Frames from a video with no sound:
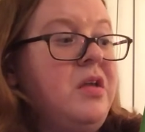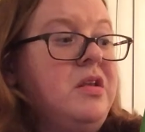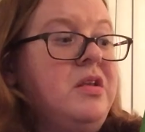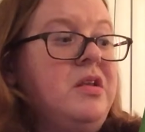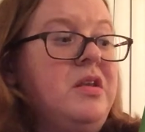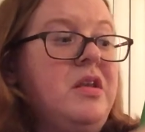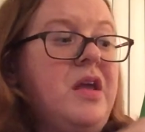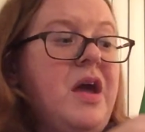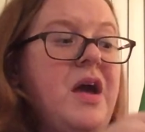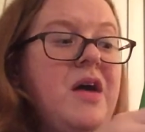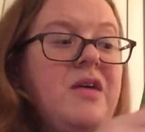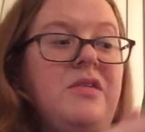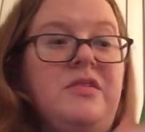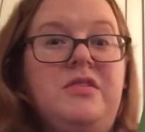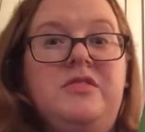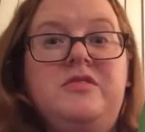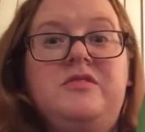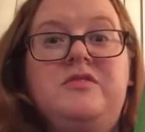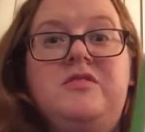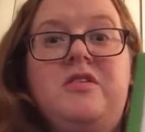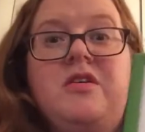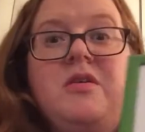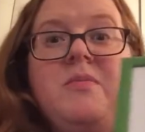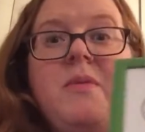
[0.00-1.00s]
Now
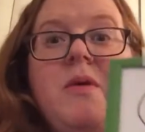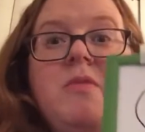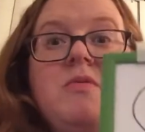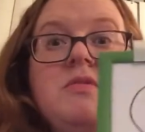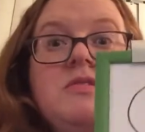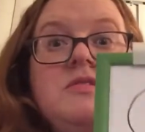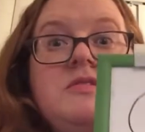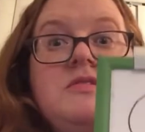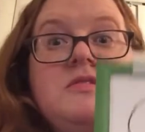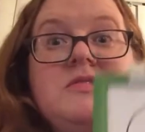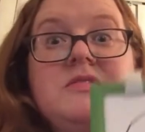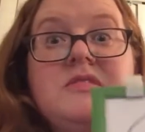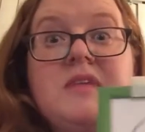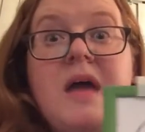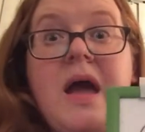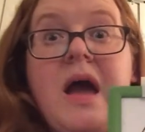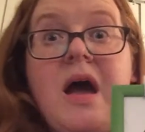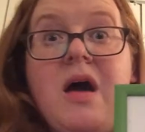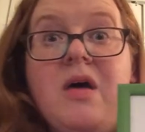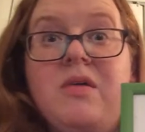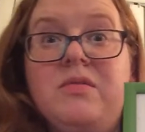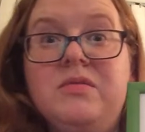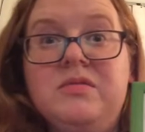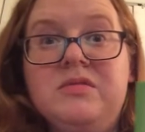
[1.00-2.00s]
let's talk about what
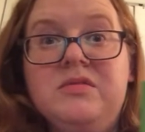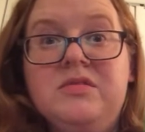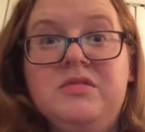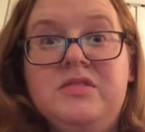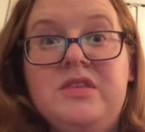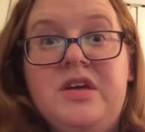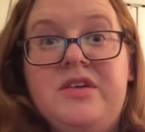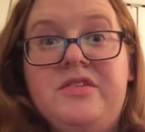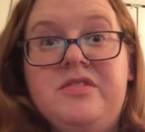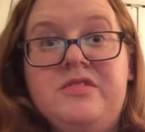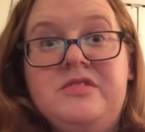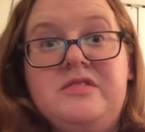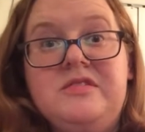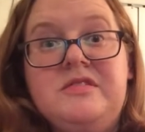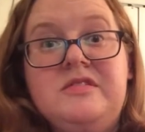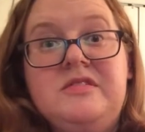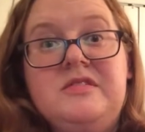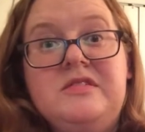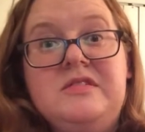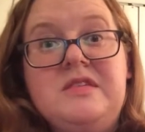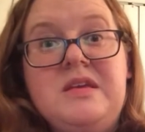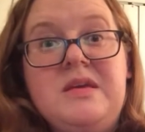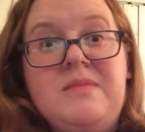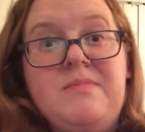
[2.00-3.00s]
sound letter
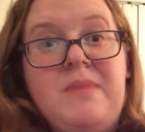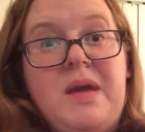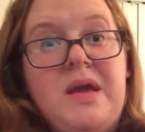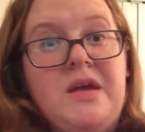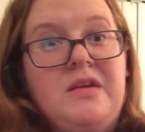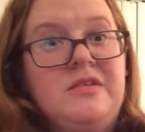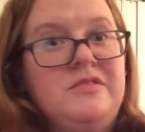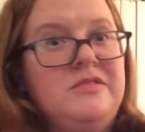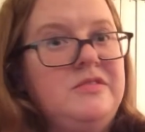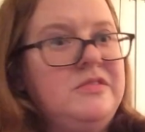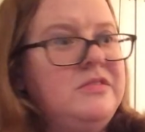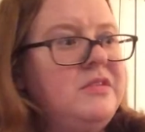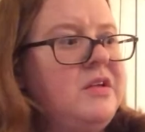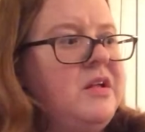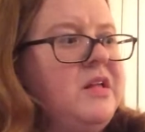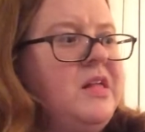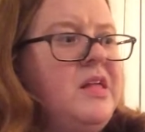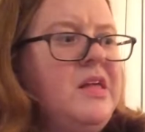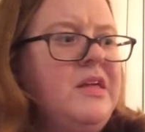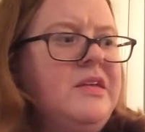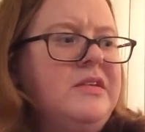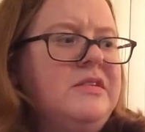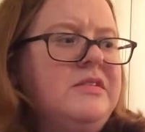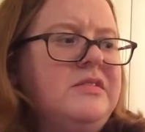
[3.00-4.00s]
C makes.
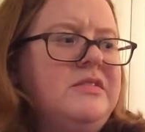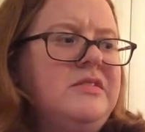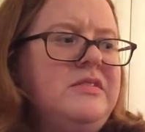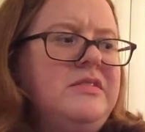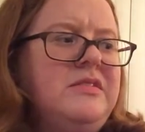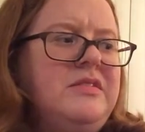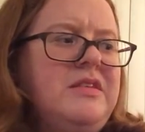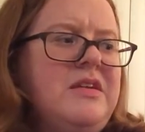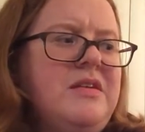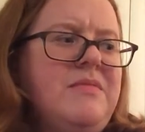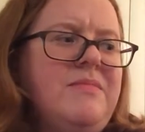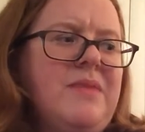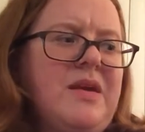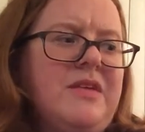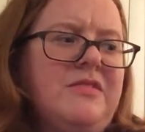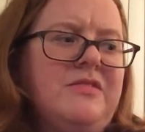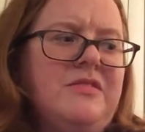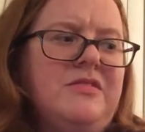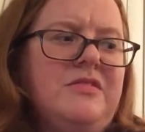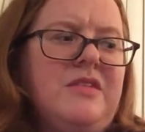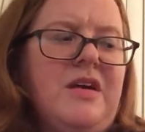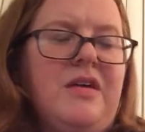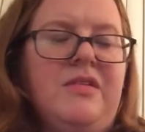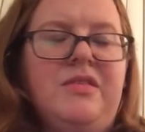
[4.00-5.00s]
C makes
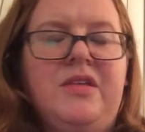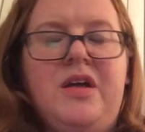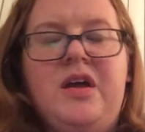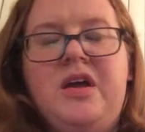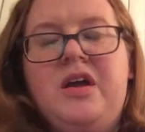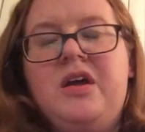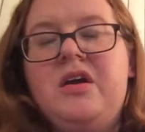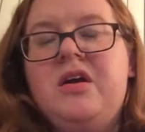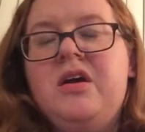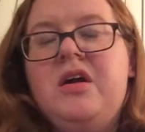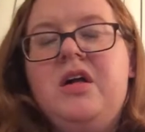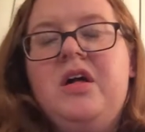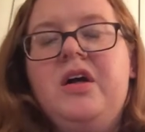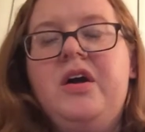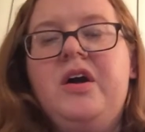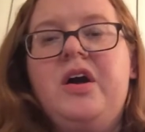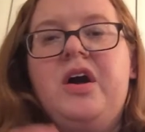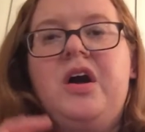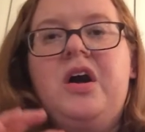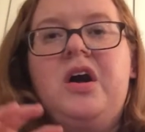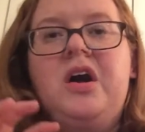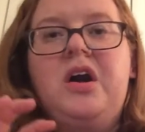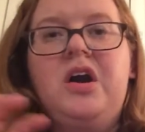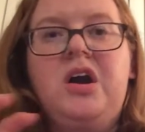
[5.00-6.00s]
a sound like
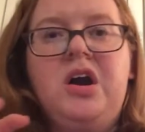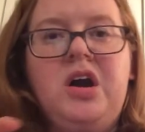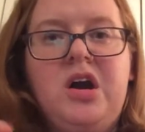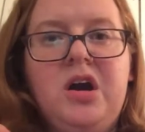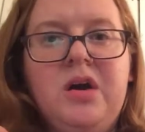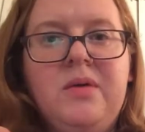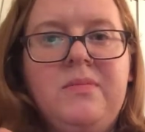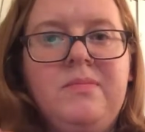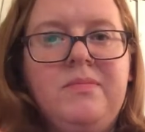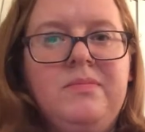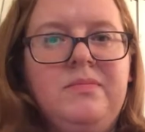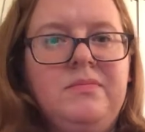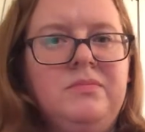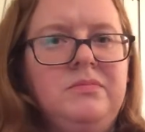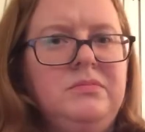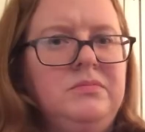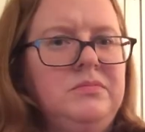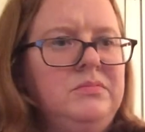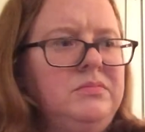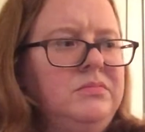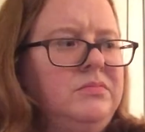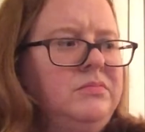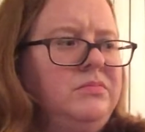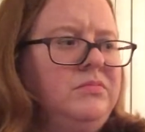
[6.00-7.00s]
k.
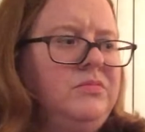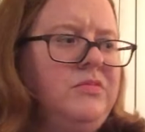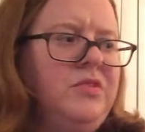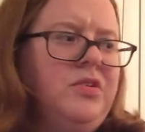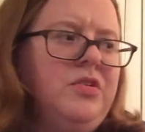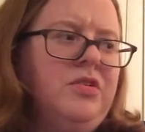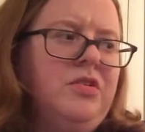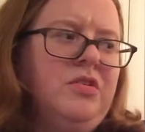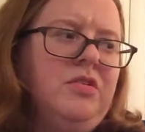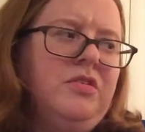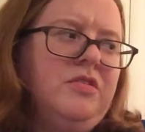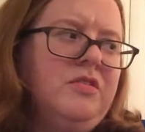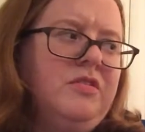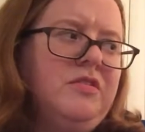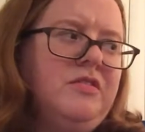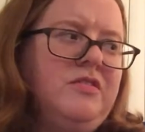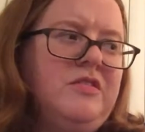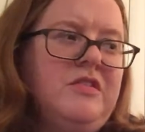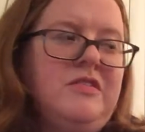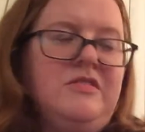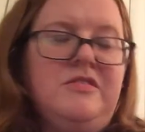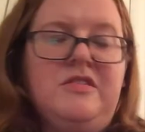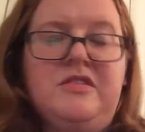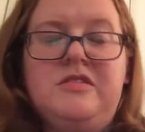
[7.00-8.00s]

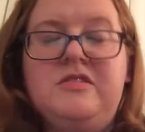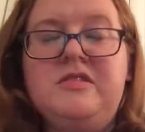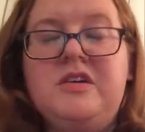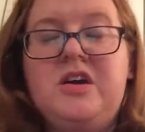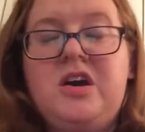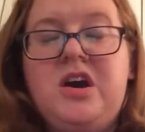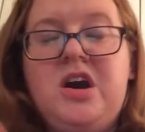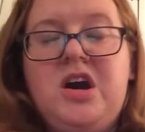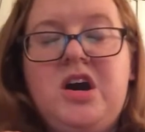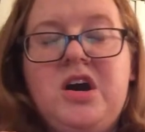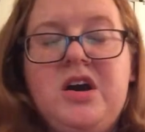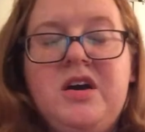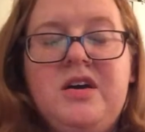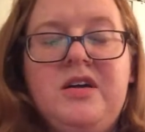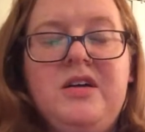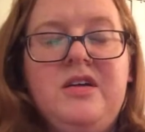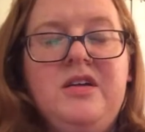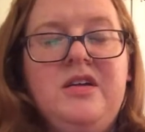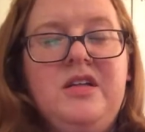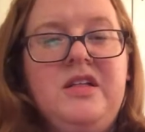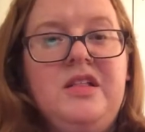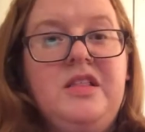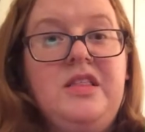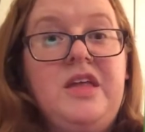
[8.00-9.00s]
C says k,
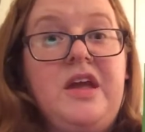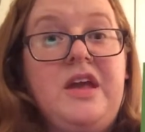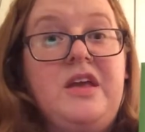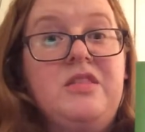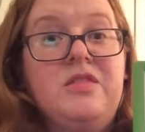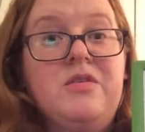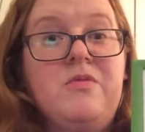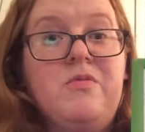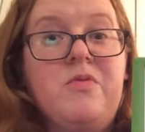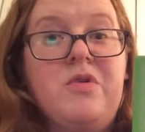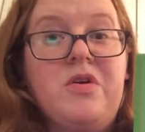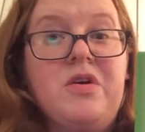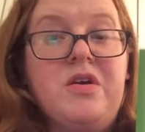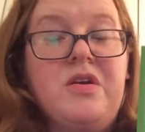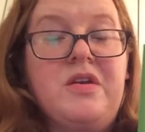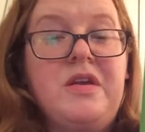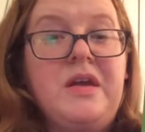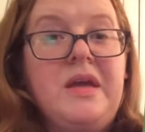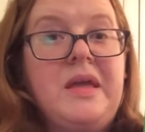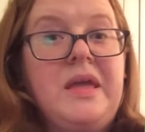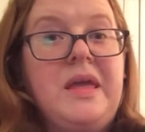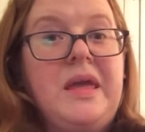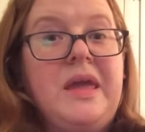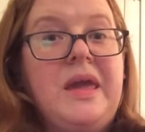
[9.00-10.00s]
like in the
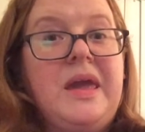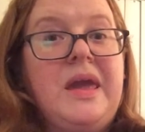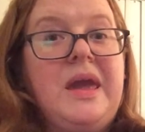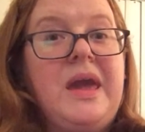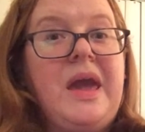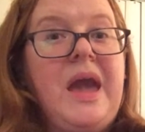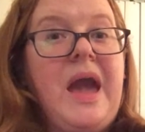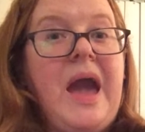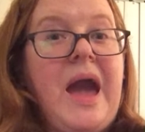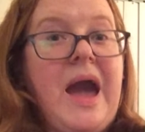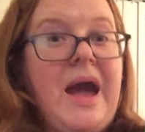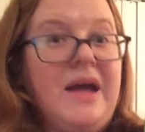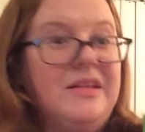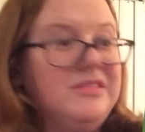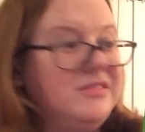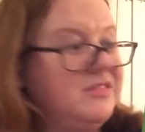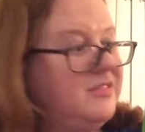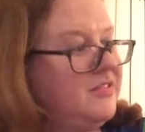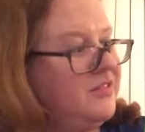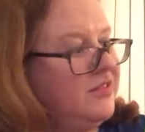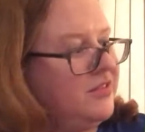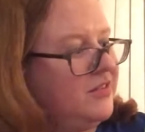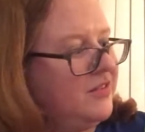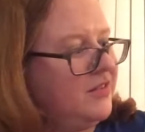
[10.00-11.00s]
word
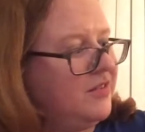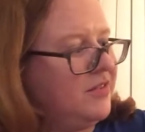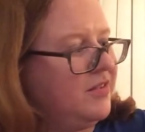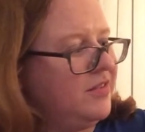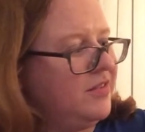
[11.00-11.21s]
cat.